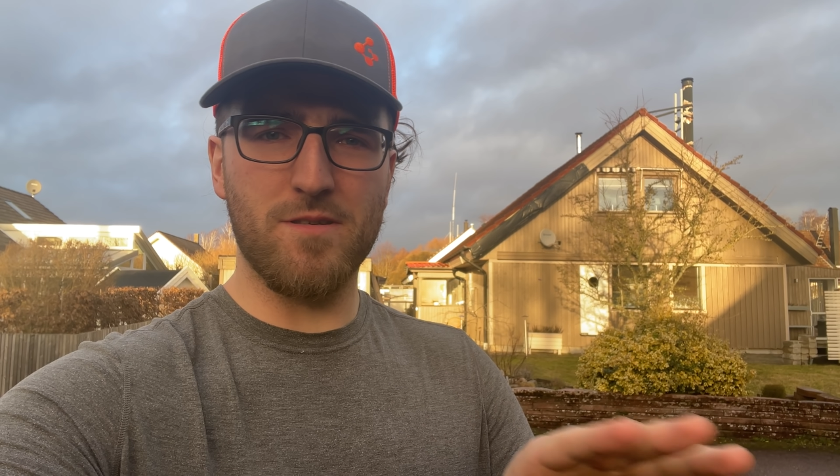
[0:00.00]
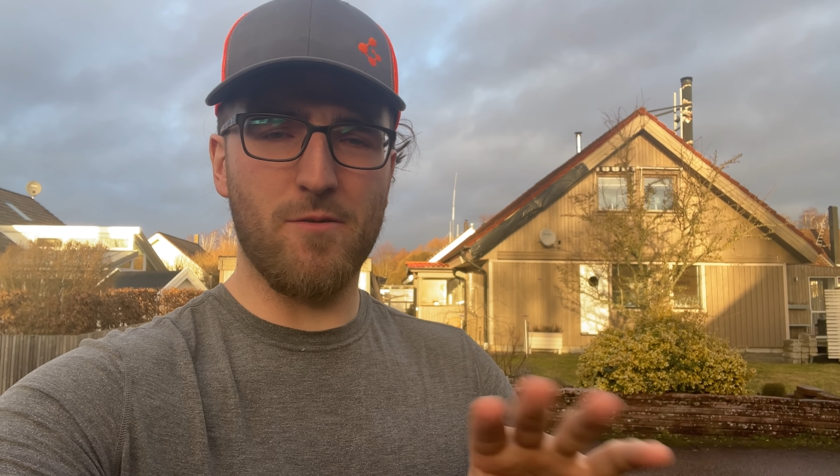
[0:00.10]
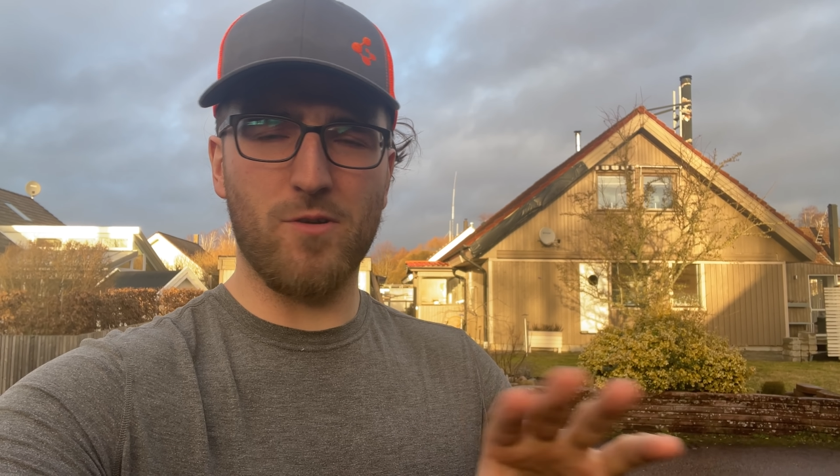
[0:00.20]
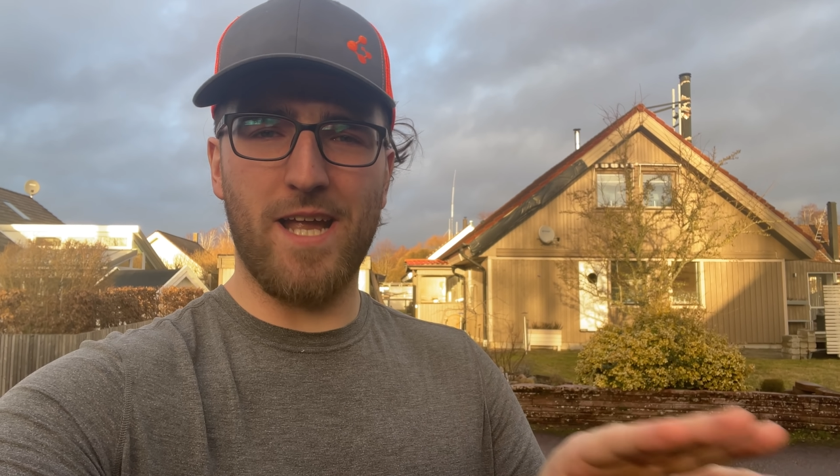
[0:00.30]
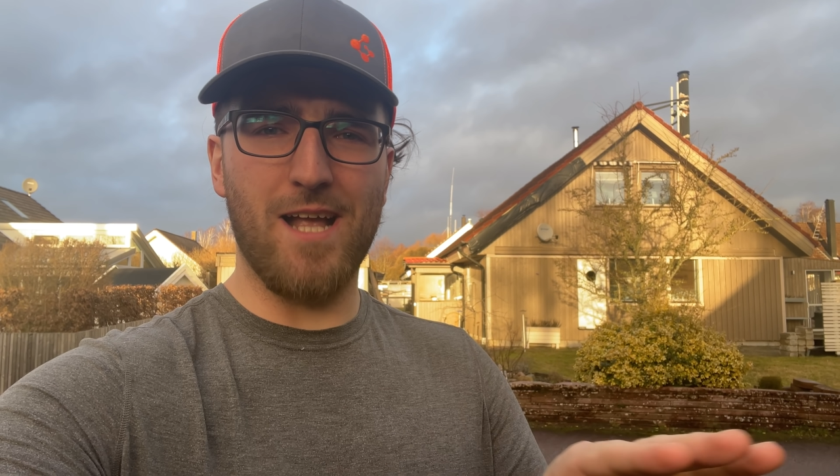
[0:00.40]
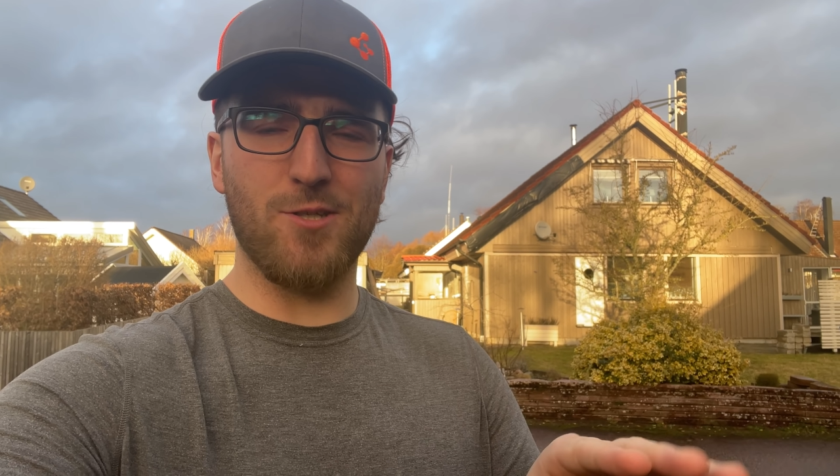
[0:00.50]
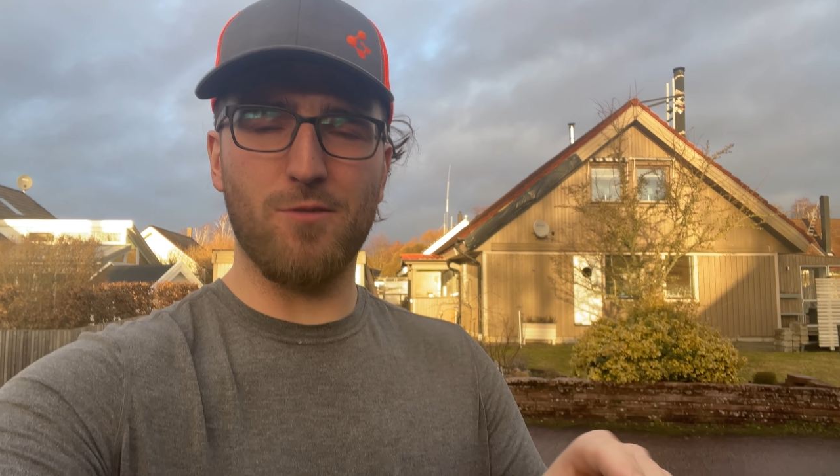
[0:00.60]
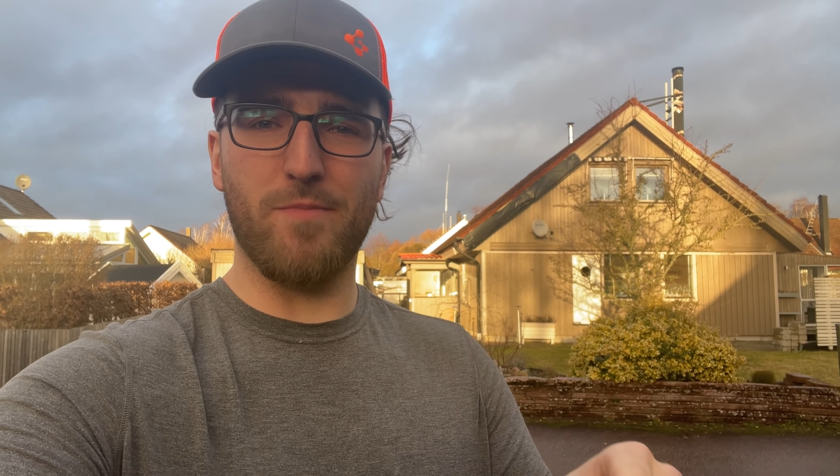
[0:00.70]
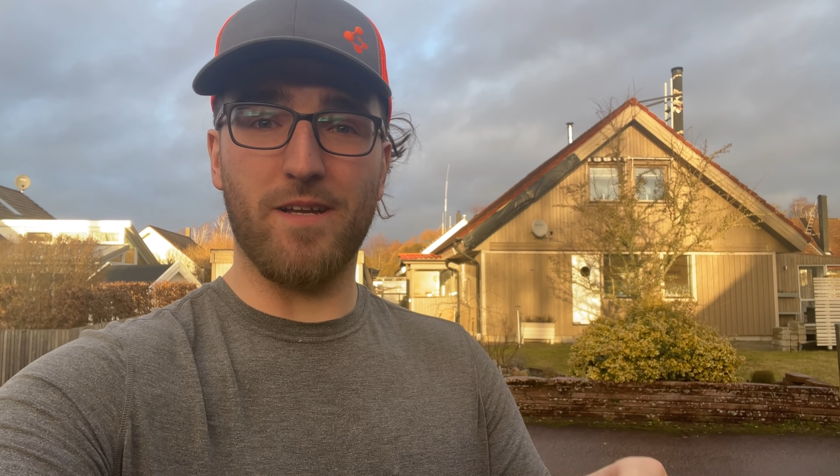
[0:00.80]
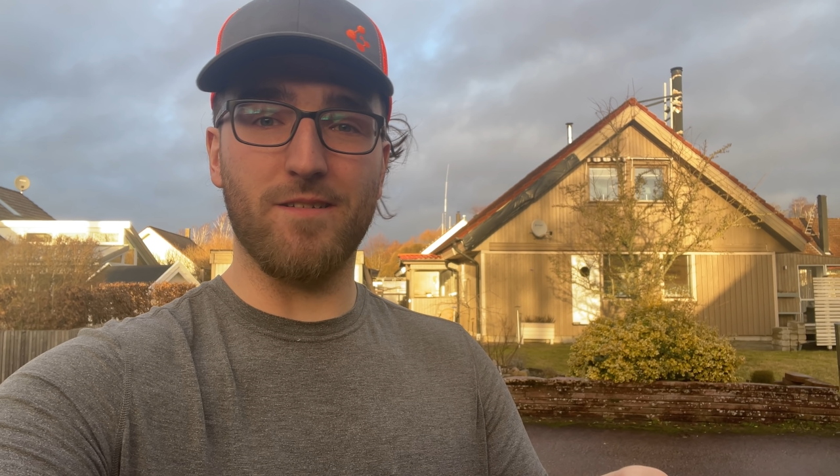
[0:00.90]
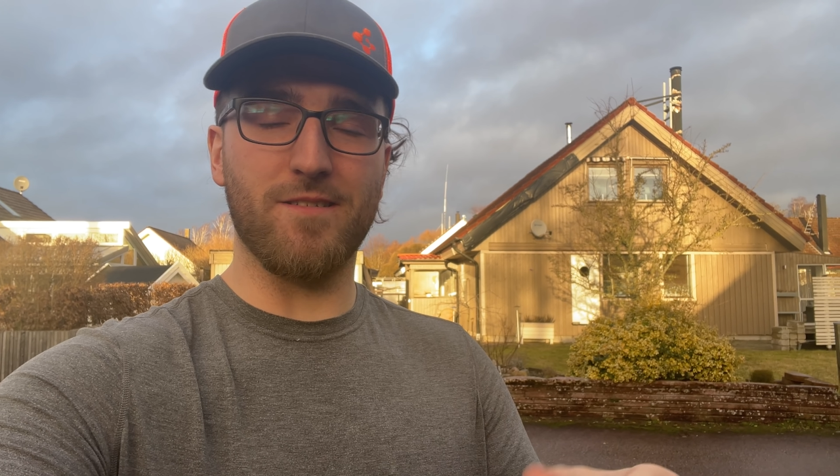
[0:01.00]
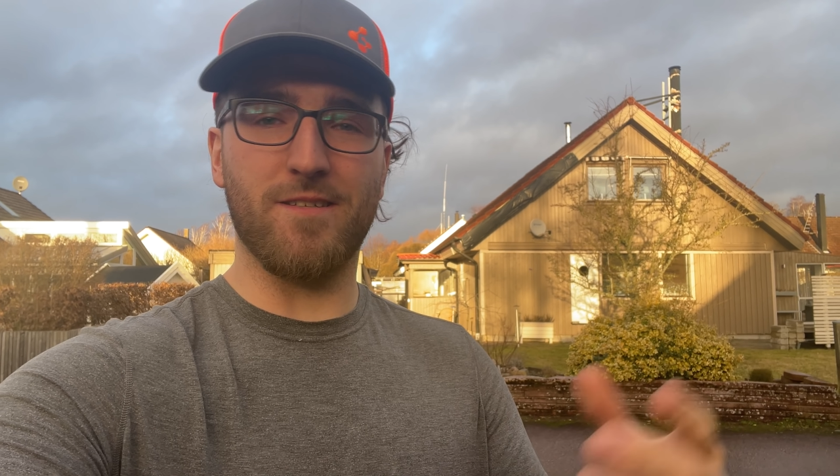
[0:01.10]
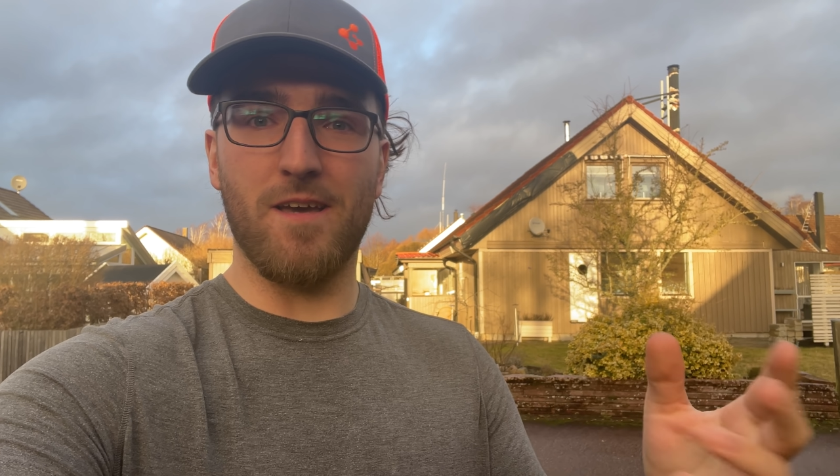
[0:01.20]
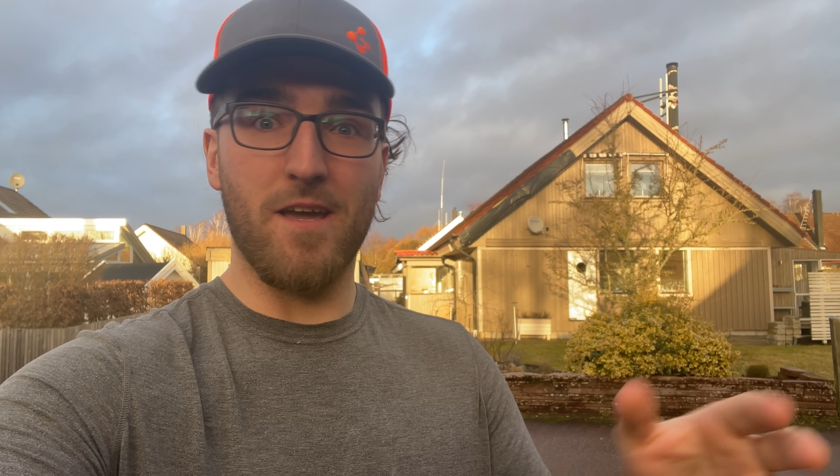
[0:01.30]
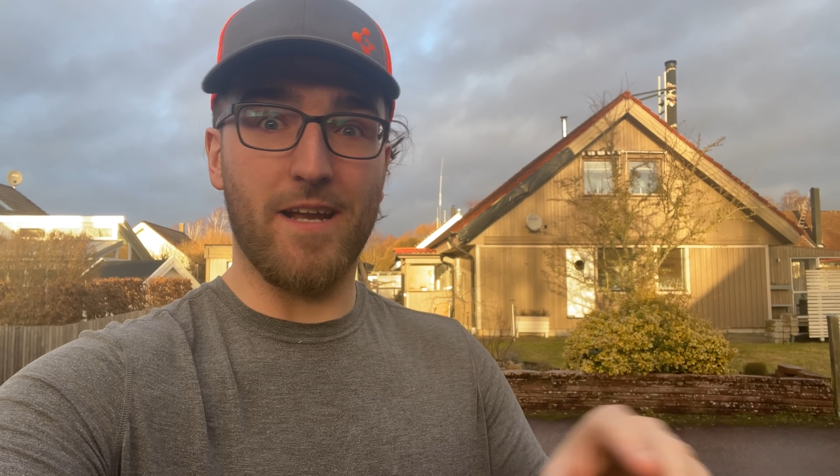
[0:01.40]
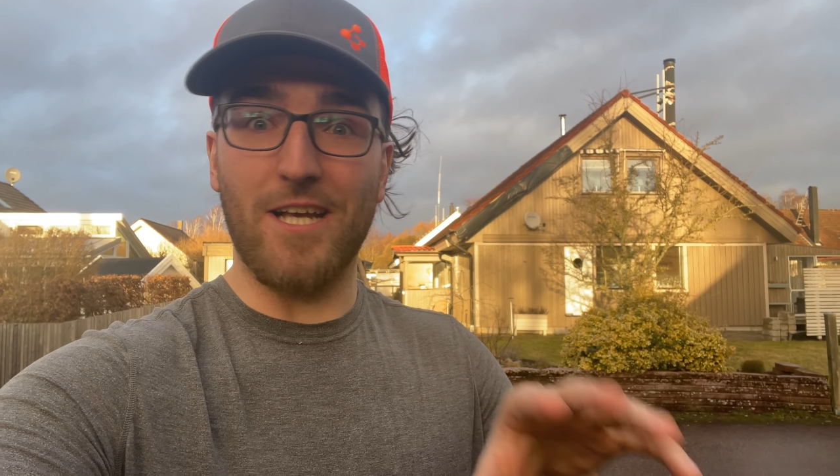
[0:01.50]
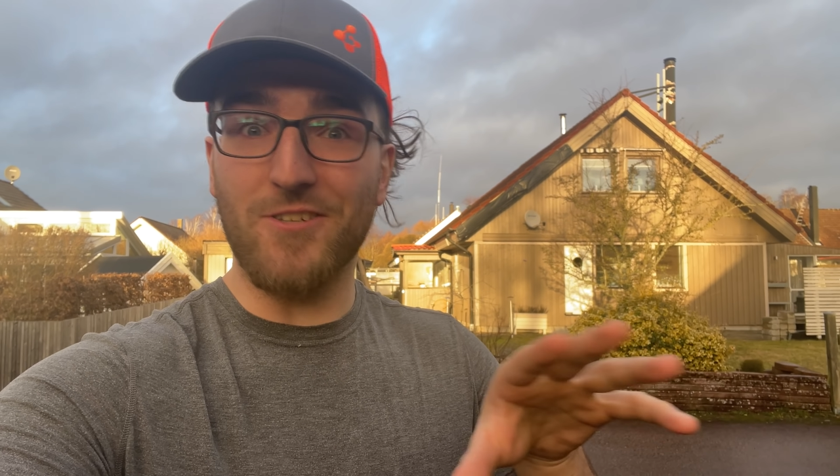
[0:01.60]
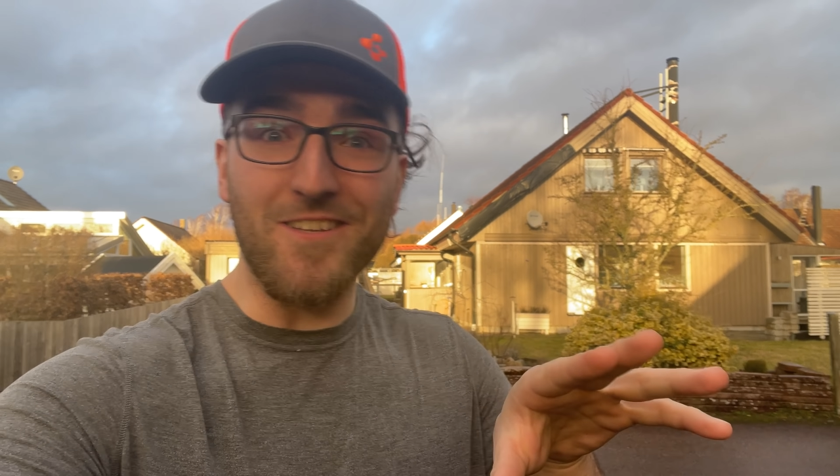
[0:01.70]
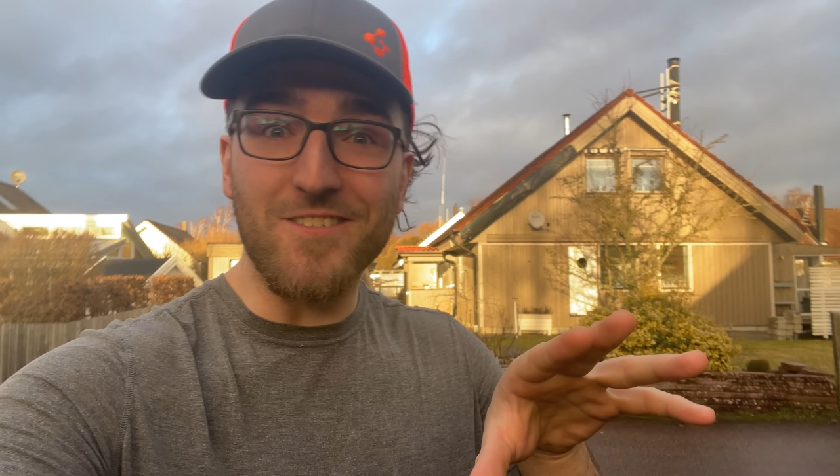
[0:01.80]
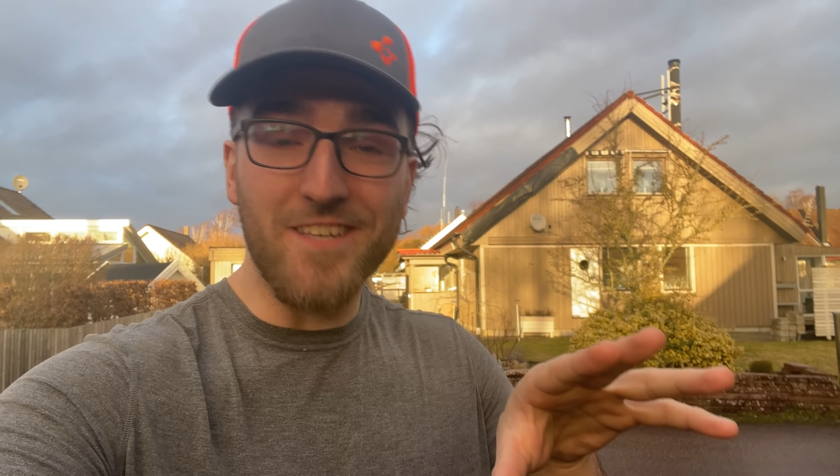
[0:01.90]
that were canceled because guys are
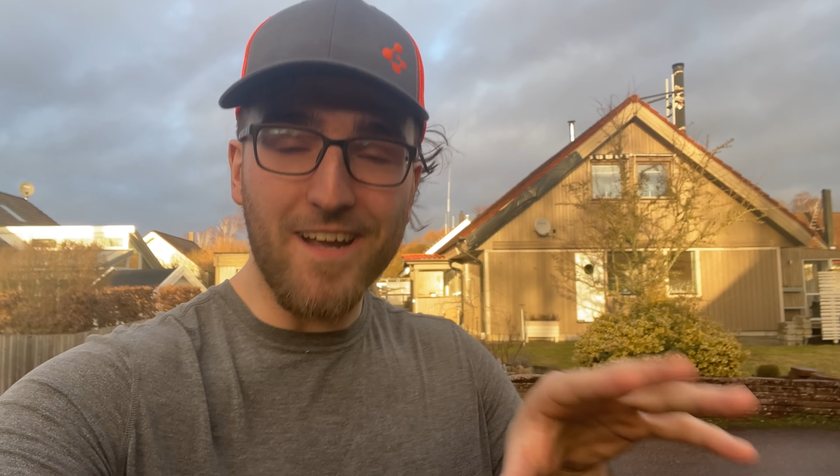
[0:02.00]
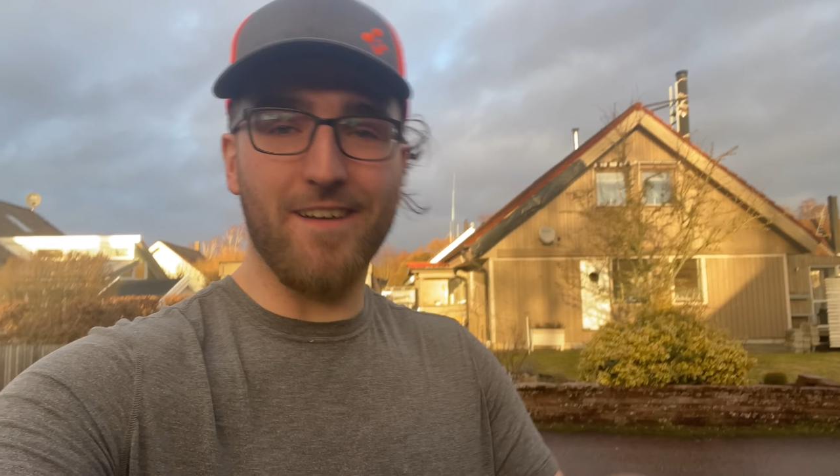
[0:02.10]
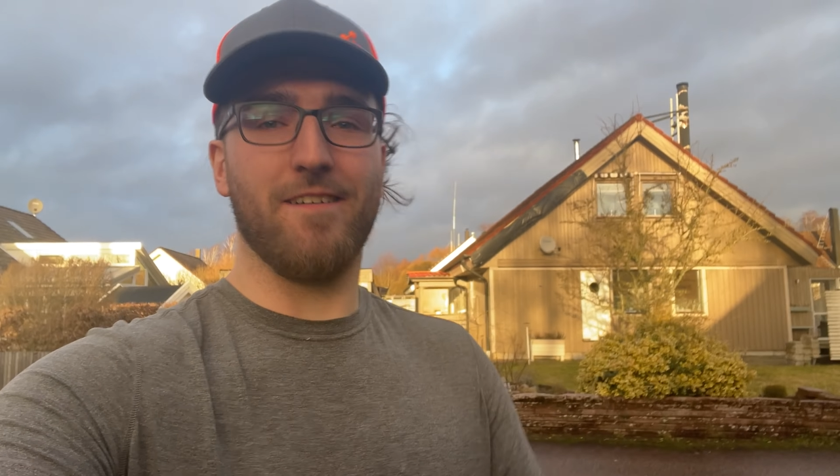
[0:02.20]
getting sick.